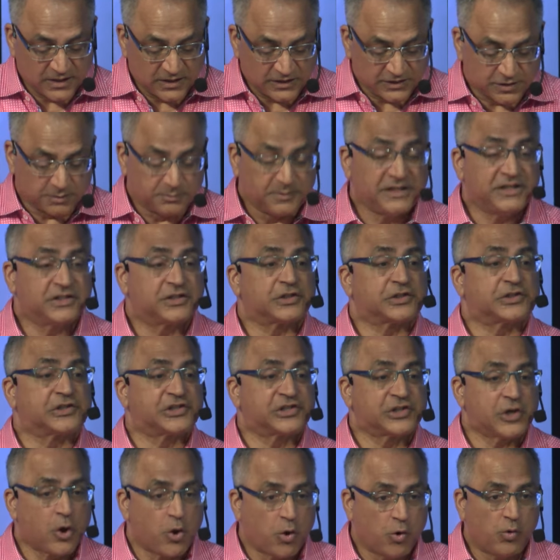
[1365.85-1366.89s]
To me, to
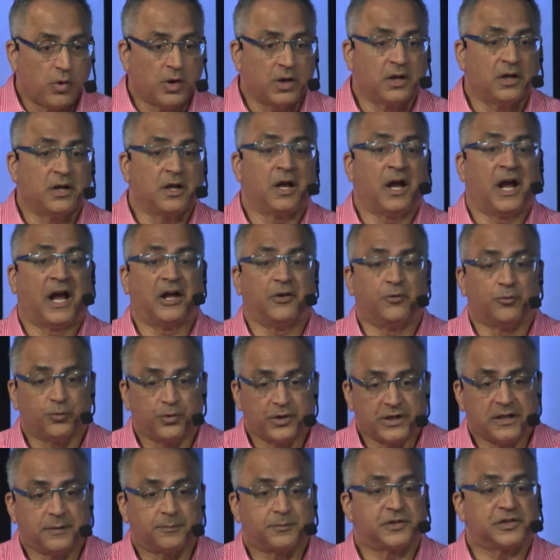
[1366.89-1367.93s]
sow and
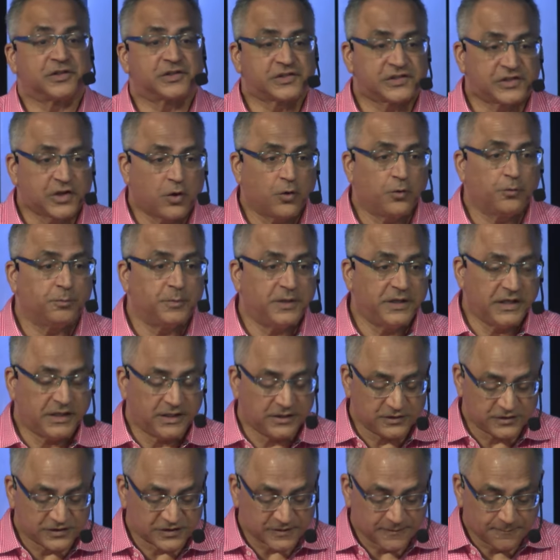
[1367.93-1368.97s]
reap, to sow
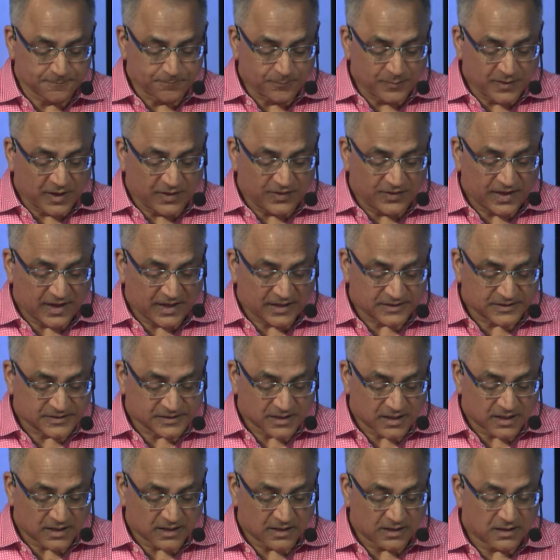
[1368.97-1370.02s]
means that
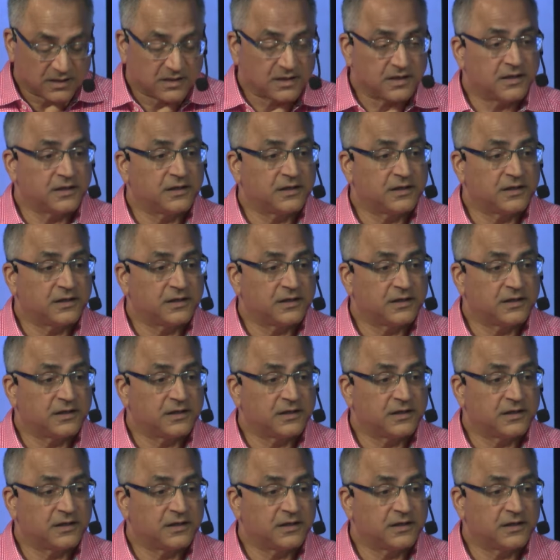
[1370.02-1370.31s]
uh,